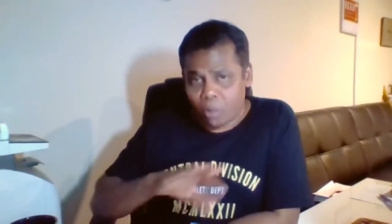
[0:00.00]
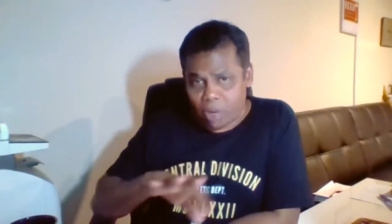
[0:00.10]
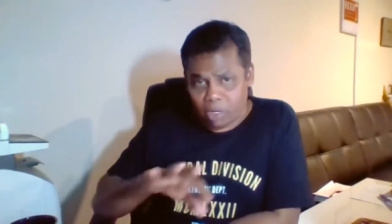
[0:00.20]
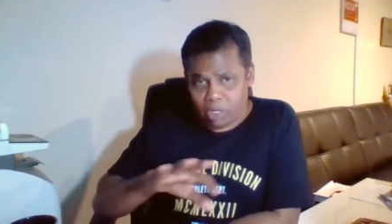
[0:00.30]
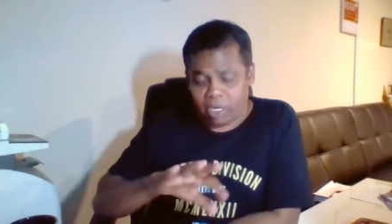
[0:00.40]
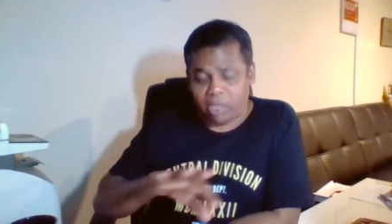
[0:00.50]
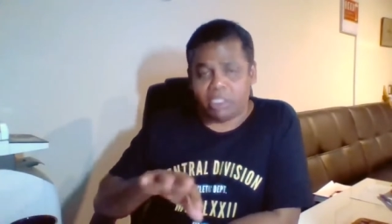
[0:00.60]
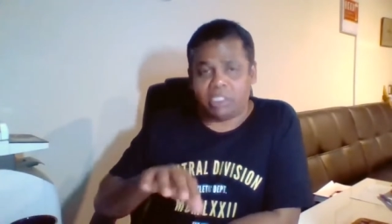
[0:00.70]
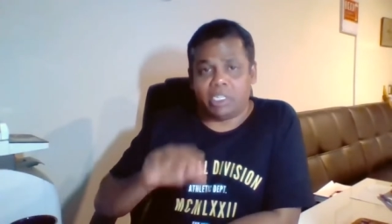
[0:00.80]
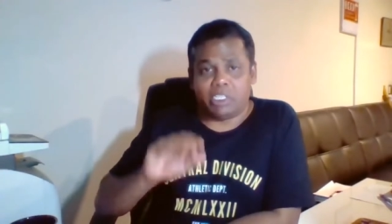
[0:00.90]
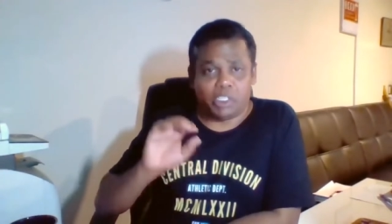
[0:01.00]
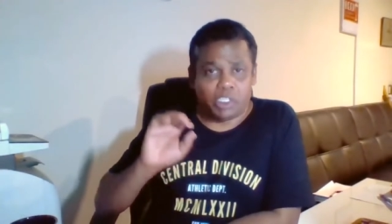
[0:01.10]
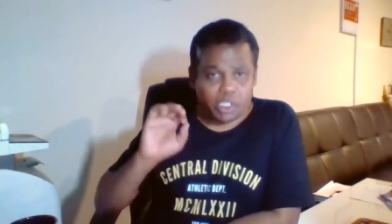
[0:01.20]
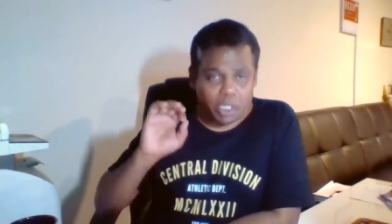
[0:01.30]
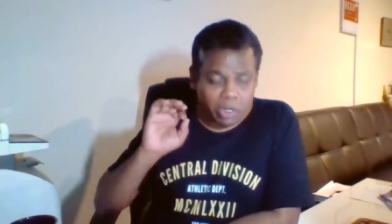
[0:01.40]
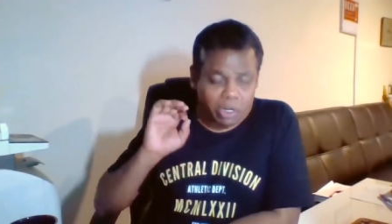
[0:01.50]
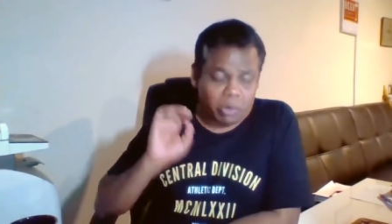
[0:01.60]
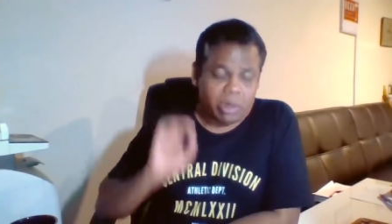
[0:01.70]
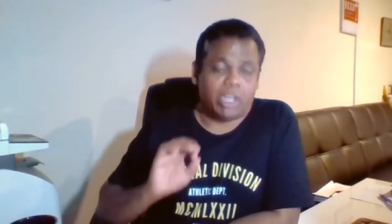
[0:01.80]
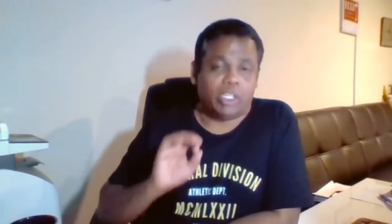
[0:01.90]
when you're taking those decisions, you need
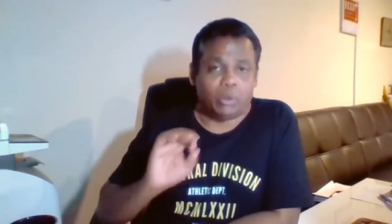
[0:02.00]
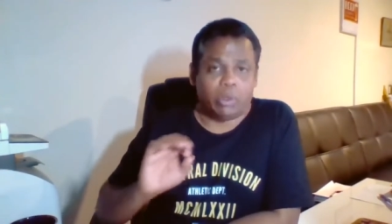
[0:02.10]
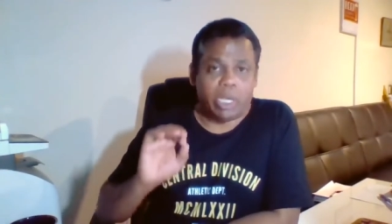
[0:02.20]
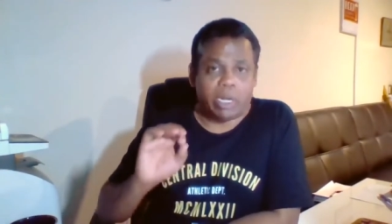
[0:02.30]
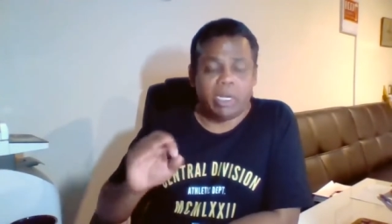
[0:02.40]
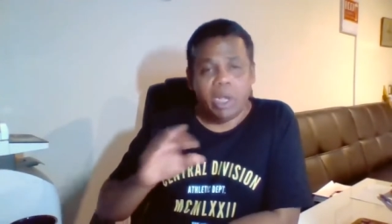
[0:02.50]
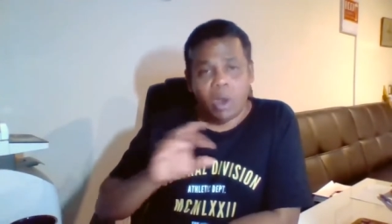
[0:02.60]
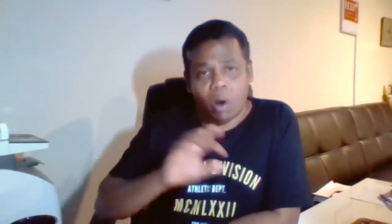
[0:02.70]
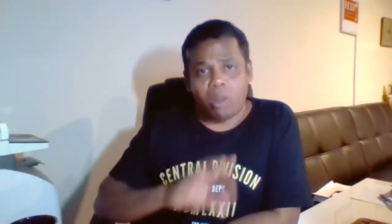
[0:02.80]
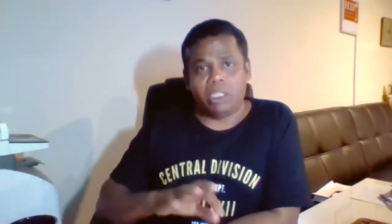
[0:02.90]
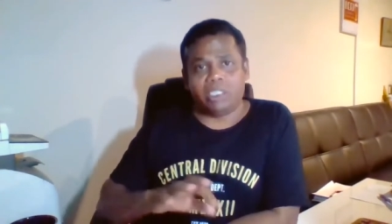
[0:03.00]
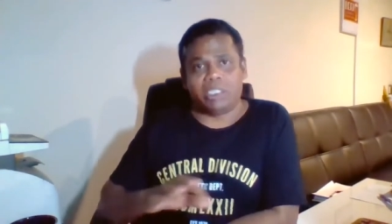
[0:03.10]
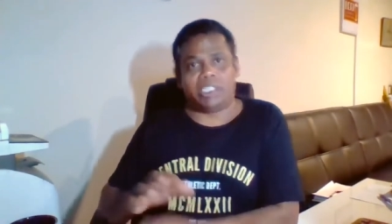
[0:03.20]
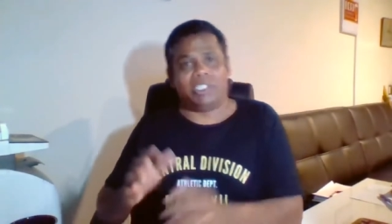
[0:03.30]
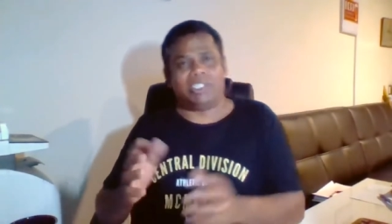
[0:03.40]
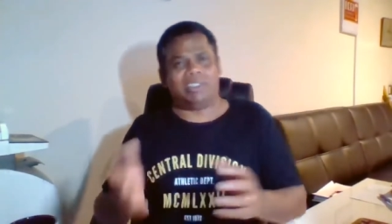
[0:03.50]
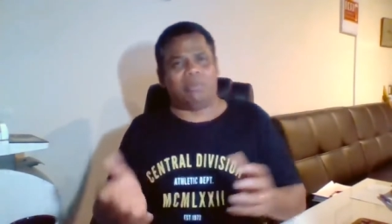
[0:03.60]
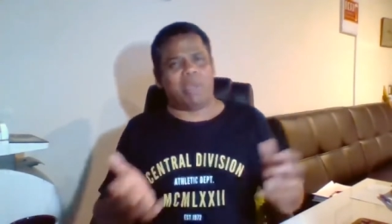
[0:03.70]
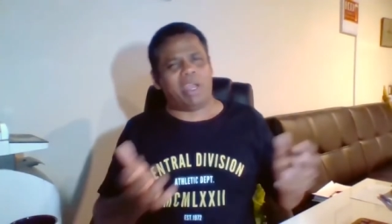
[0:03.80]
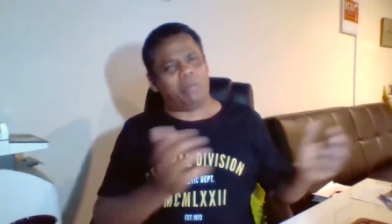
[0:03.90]
to ensure that all those decisions
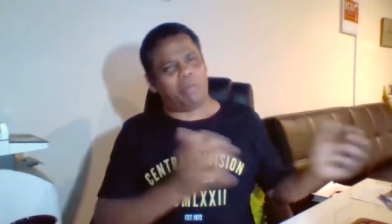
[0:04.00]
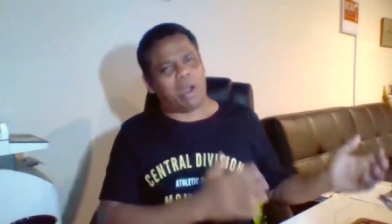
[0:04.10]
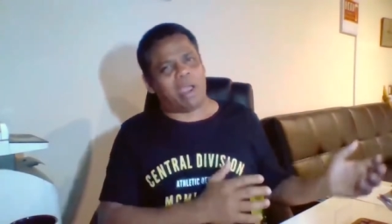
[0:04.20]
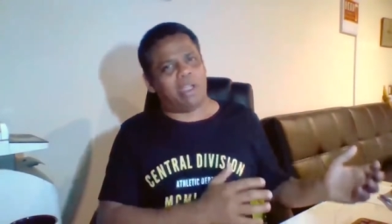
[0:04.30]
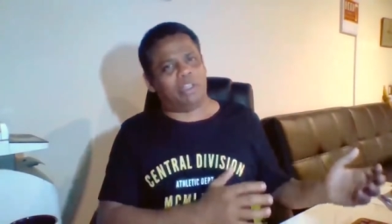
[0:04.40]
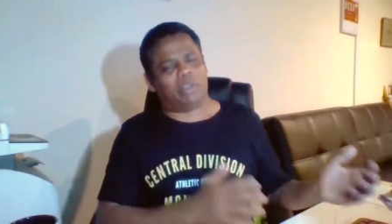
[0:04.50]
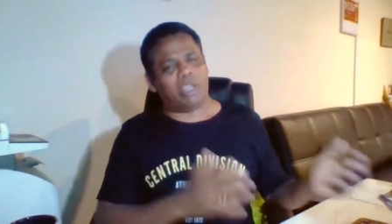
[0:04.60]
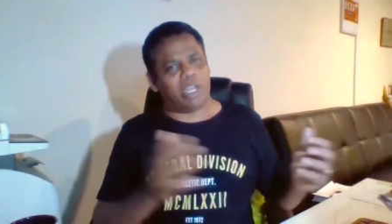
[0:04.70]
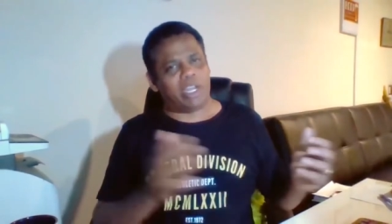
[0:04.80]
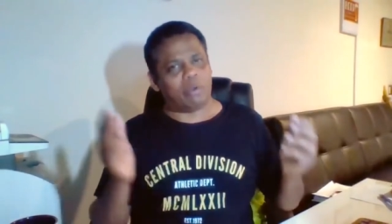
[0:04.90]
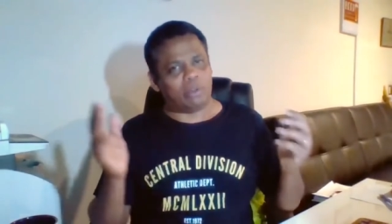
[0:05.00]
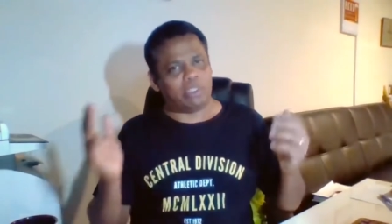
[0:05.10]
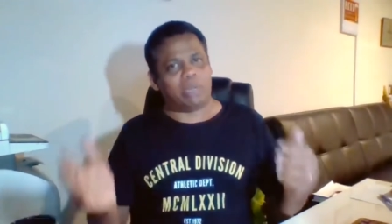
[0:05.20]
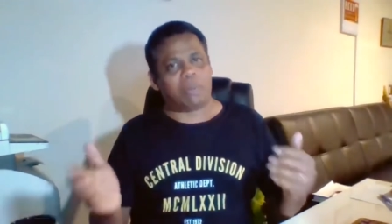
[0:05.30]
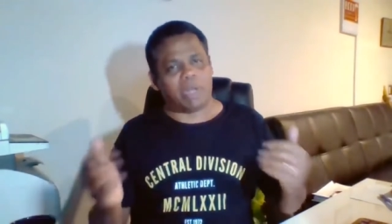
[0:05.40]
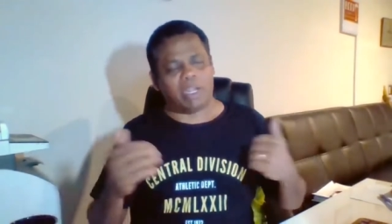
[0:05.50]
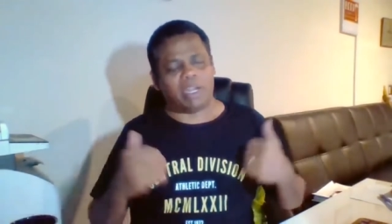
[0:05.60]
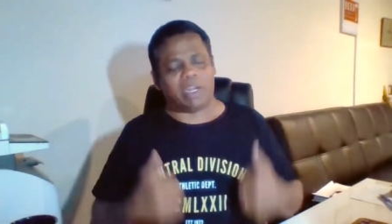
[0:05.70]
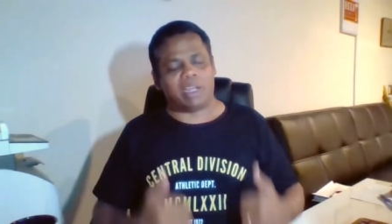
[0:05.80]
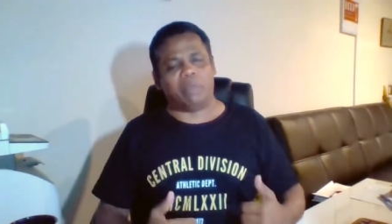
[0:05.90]
are made prior to getting onto that plane
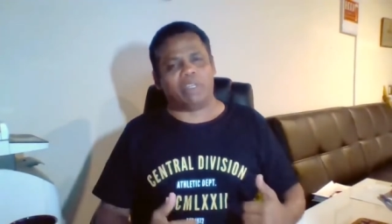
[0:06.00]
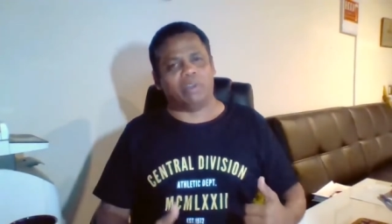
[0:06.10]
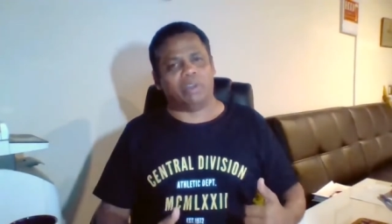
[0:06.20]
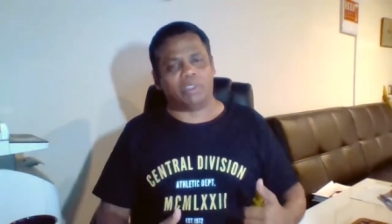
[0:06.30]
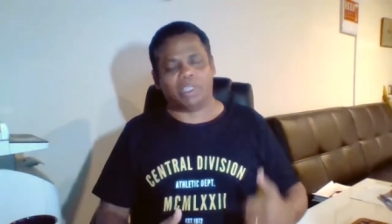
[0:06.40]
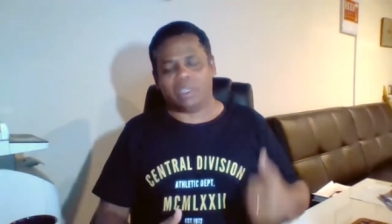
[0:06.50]
and coming to New